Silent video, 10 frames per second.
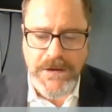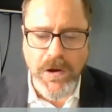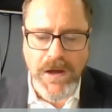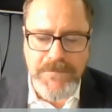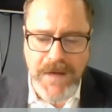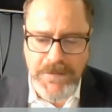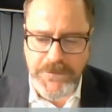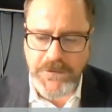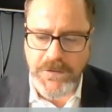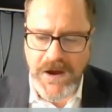A
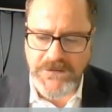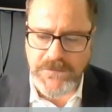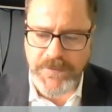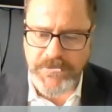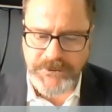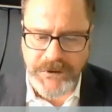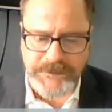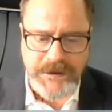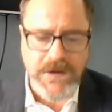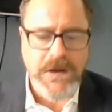9-month curation
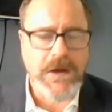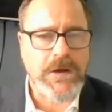process